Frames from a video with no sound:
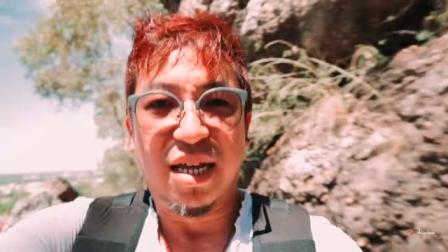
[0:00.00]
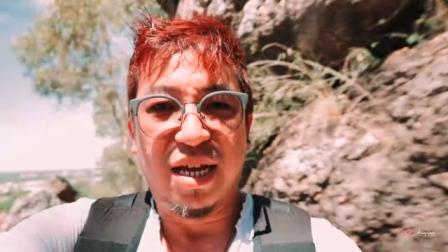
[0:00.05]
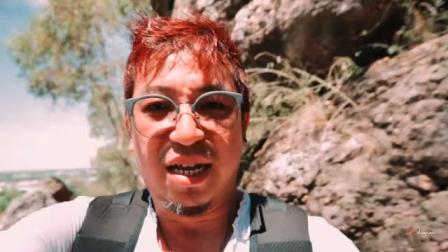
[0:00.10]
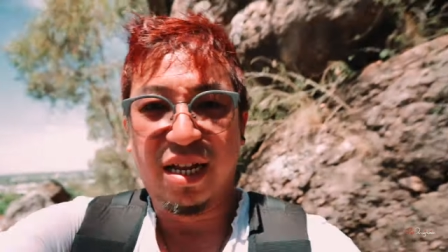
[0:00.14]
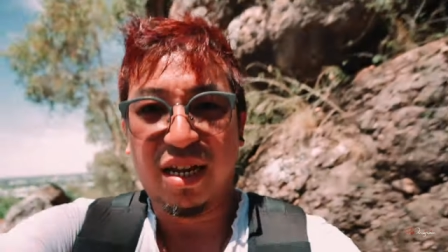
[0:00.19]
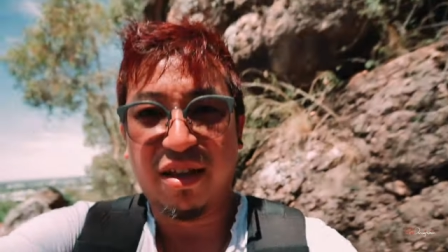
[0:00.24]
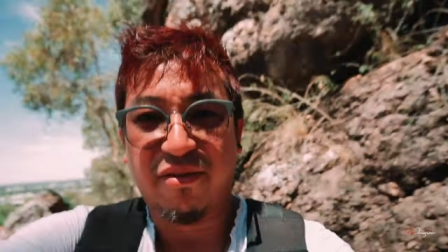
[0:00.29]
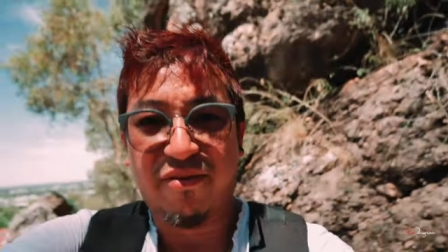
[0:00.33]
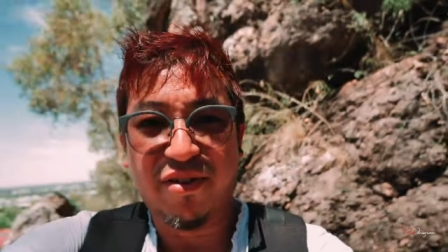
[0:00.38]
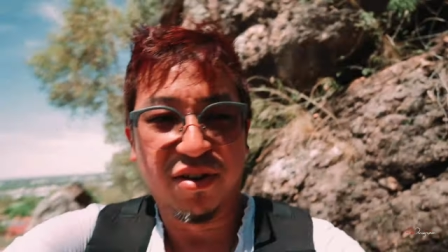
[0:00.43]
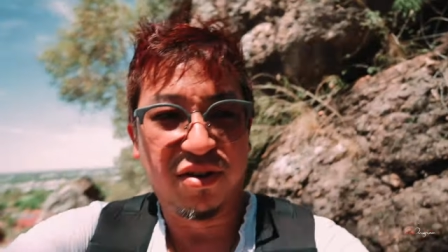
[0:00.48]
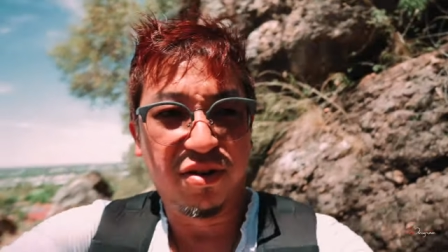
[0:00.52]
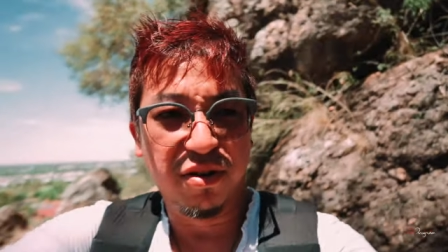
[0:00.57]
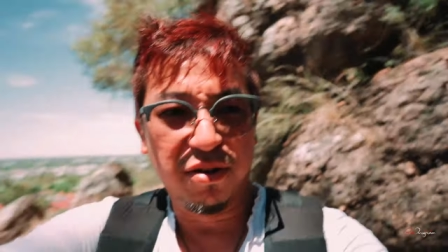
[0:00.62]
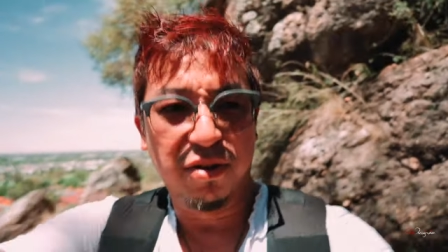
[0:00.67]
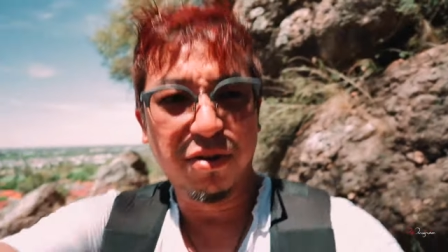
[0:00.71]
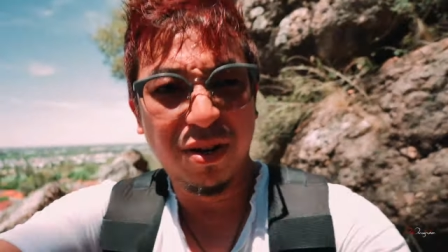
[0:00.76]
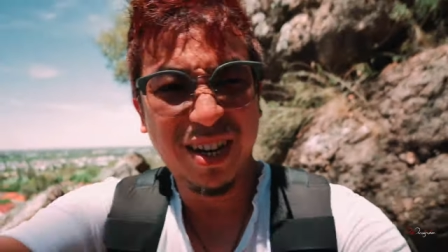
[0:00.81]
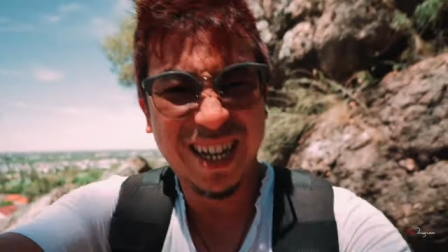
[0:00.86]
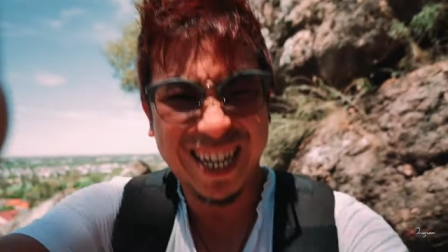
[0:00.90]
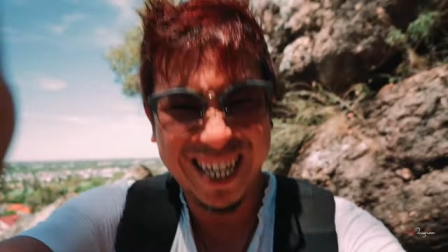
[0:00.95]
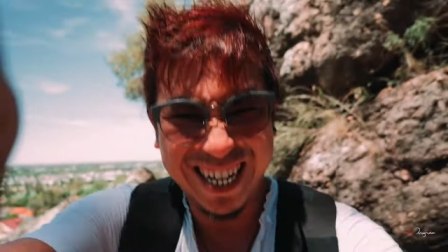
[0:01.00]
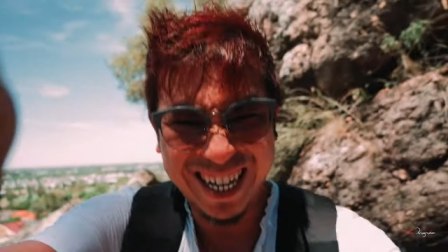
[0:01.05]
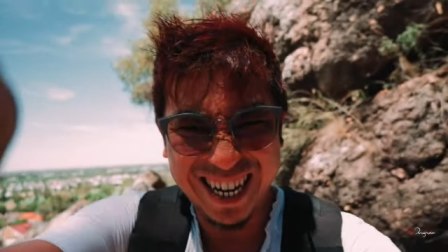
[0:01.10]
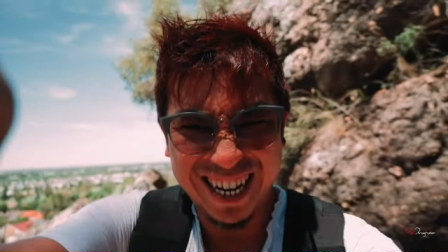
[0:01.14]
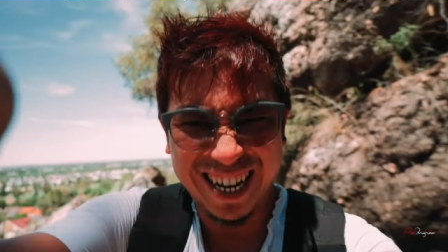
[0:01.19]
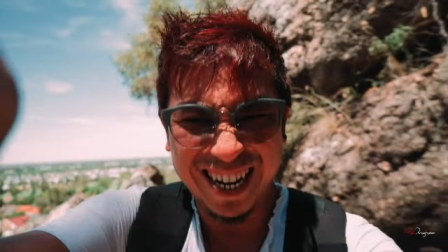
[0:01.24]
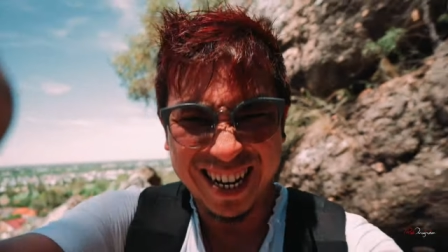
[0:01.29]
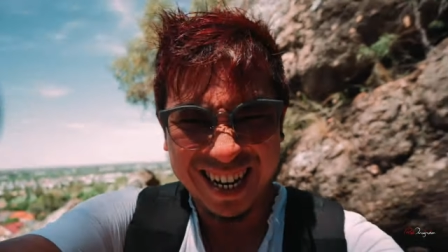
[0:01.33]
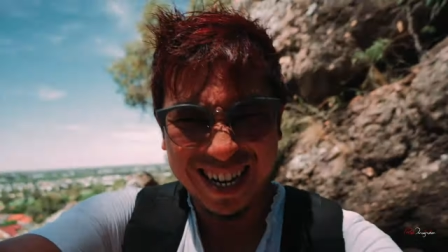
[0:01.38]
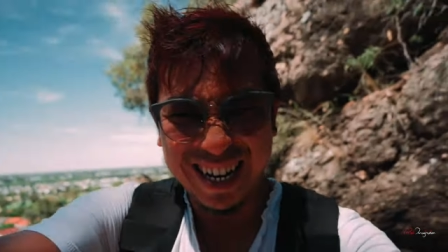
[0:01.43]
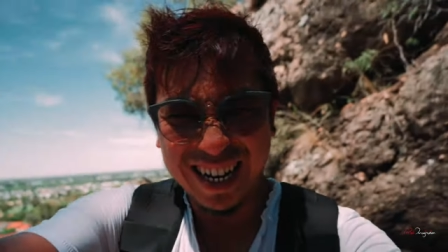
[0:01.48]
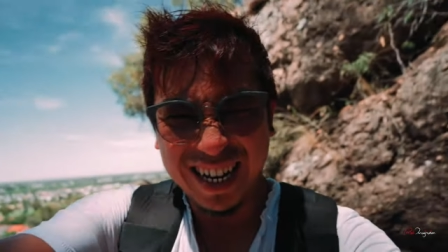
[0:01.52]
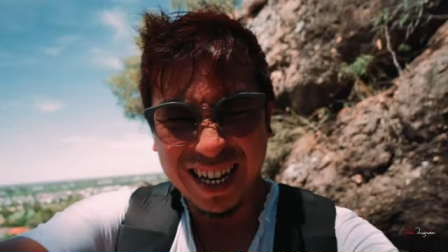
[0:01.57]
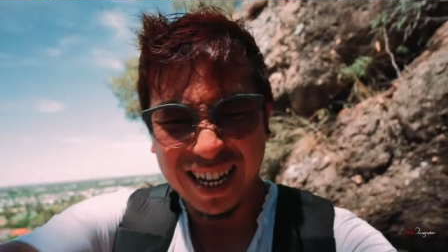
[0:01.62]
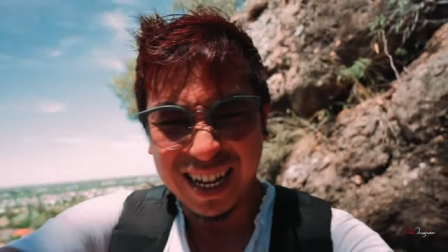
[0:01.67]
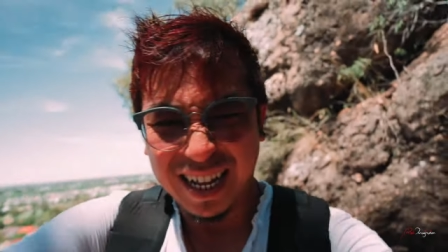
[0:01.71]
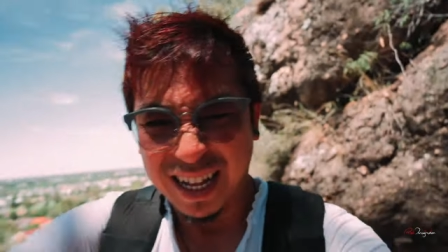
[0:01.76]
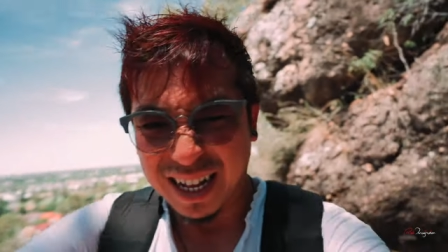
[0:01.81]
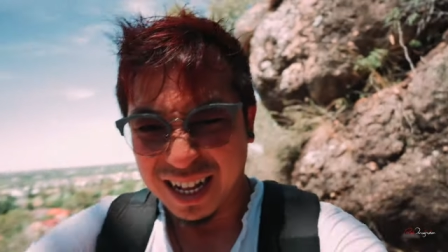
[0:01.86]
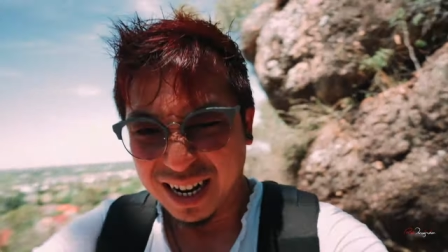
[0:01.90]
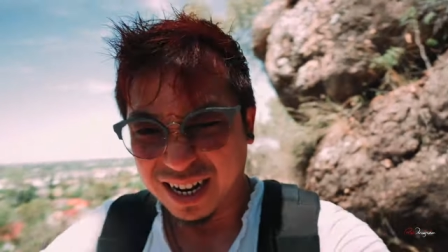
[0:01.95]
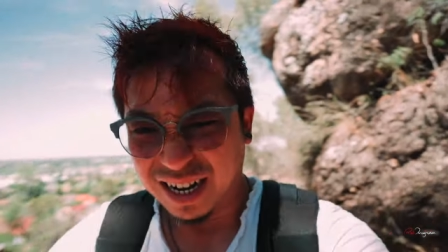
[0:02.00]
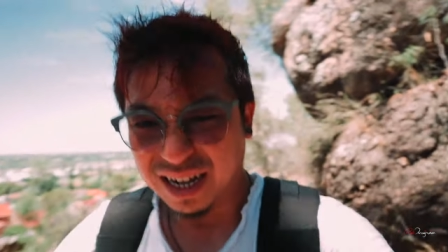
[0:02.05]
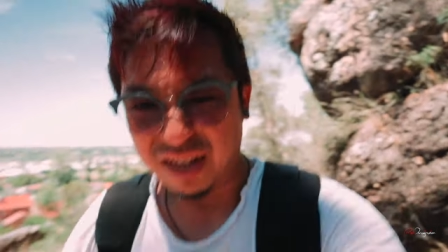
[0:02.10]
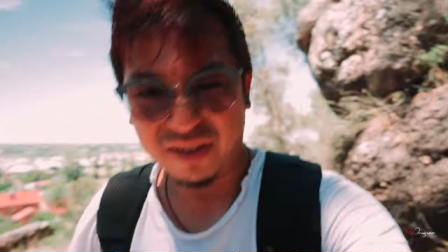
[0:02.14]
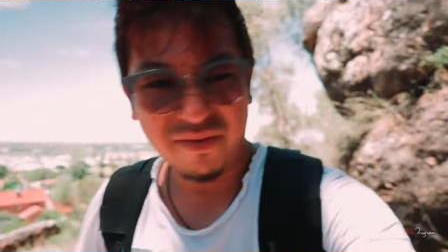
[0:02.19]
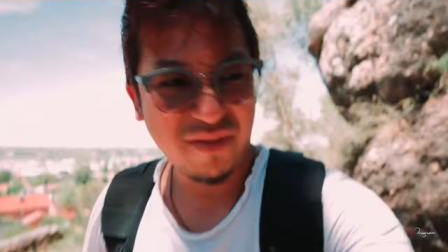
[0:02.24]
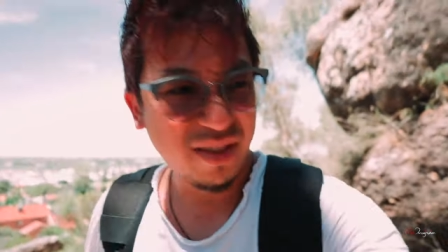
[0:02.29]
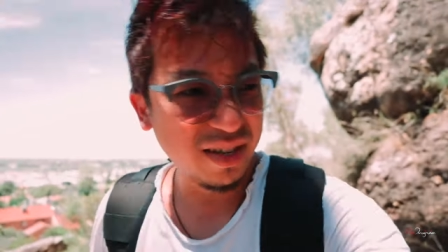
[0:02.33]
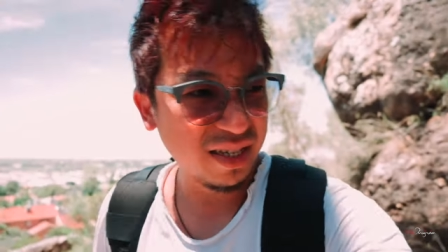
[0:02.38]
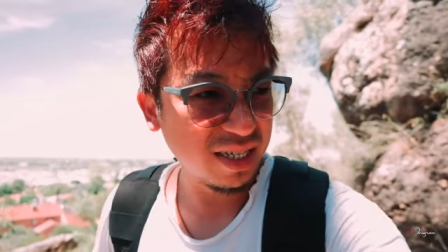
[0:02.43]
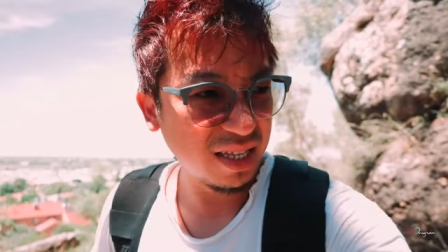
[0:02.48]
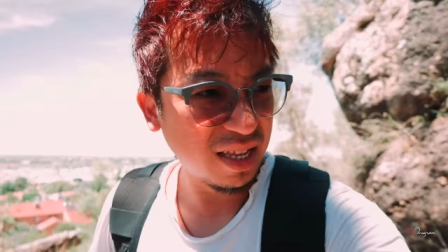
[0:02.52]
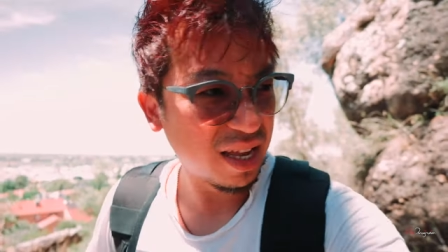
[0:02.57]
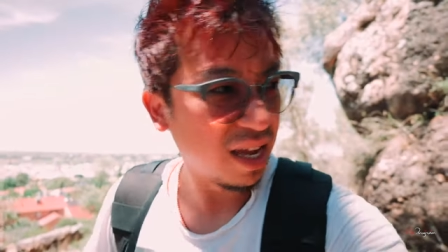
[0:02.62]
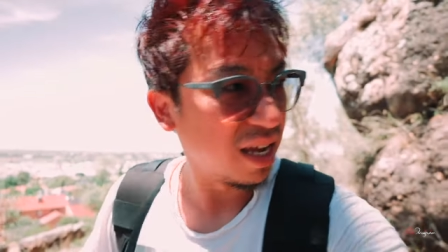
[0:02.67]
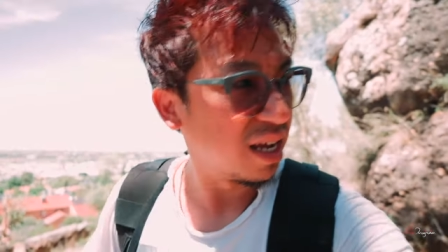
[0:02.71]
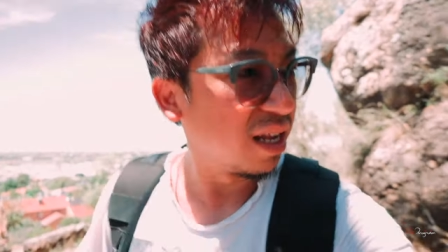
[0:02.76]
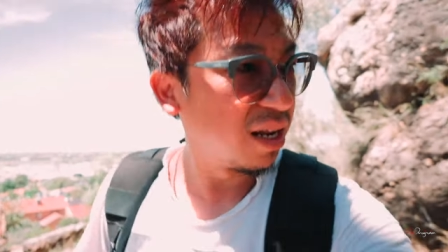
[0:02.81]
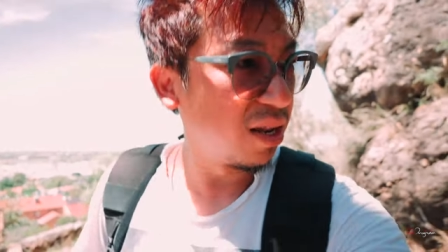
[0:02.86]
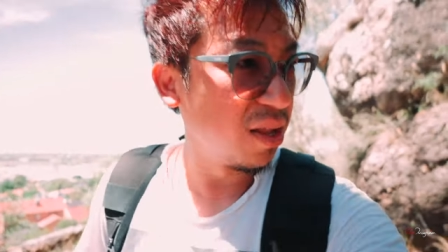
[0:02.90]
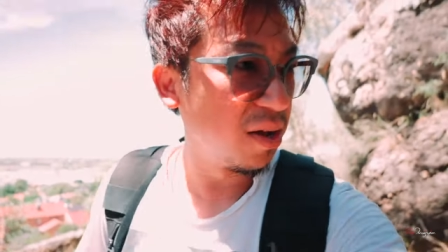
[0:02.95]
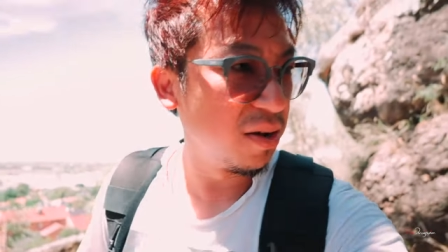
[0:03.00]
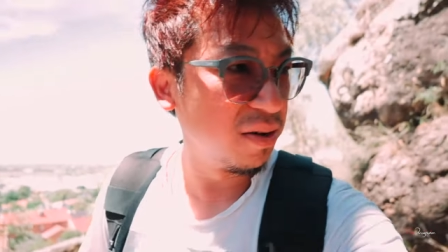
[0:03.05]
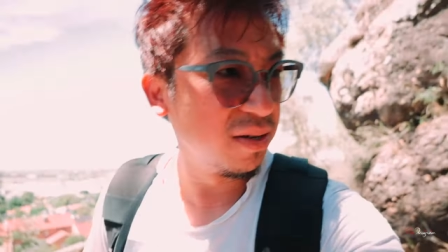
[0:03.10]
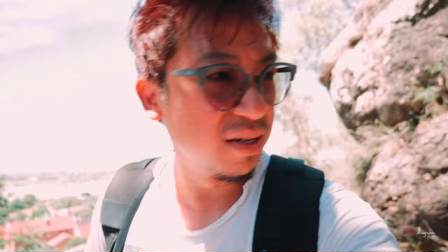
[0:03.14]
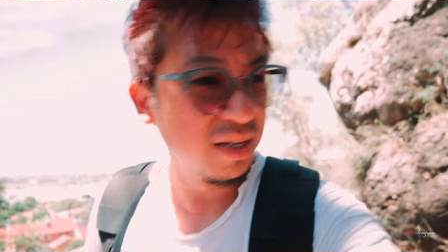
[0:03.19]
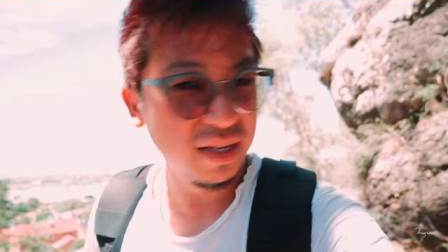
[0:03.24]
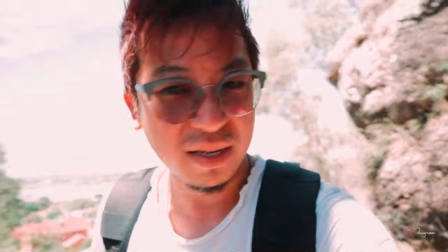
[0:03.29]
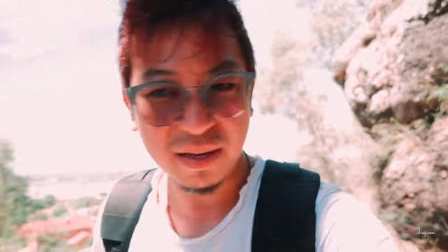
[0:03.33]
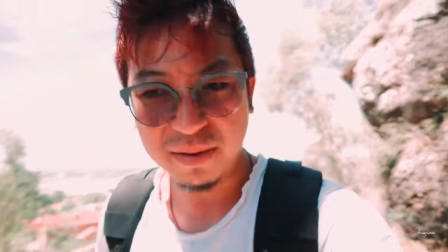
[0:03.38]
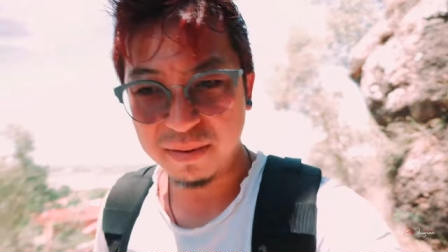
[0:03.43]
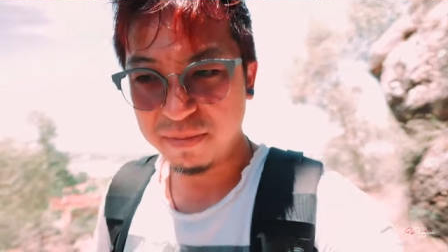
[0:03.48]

And if you do, then leave the snake alone.